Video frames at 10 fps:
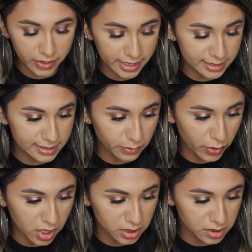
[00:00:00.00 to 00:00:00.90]
is the
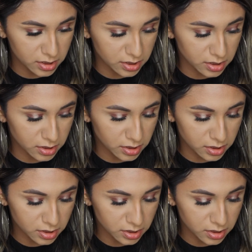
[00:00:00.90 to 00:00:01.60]
box?